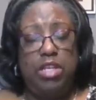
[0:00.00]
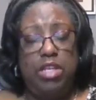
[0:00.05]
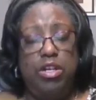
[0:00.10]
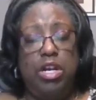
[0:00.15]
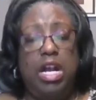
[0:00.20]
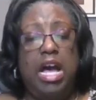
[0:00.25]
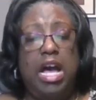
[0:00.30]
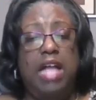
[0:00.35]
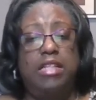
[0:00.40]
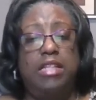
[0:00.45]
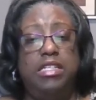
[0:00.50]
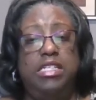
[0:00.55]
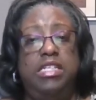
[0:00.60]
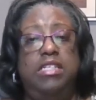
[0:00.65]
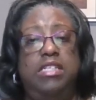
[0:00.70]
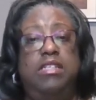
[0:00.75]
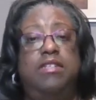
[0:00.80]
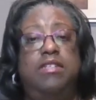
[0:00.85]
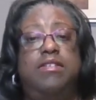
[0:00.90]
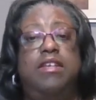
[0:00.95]
your
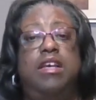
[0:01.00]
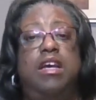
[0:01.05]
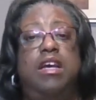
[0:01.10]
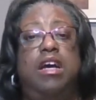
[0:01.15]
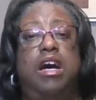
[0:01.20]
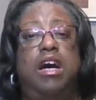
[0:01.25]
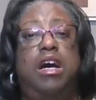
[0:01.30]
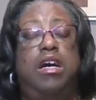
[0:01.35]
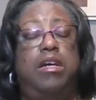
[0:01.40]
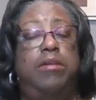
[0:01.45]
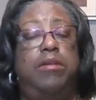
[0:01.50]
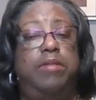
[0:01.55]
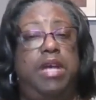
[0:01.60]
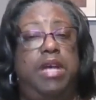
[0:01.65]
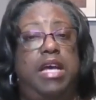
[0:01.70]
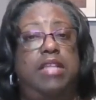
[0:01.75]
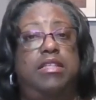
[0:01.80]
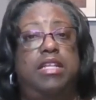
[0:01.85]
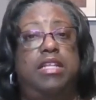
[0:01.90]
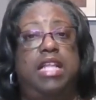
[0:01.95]
colleagues,
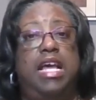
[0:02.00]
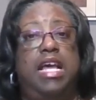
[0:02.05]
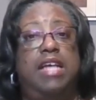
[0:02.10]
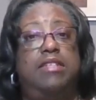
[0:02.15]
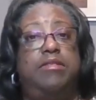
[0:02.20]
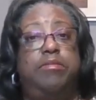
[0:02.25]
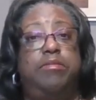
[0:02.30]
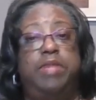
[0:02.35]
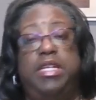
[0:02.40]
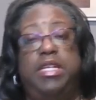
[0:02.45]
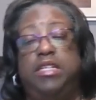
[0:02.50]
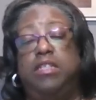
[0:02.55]
at the last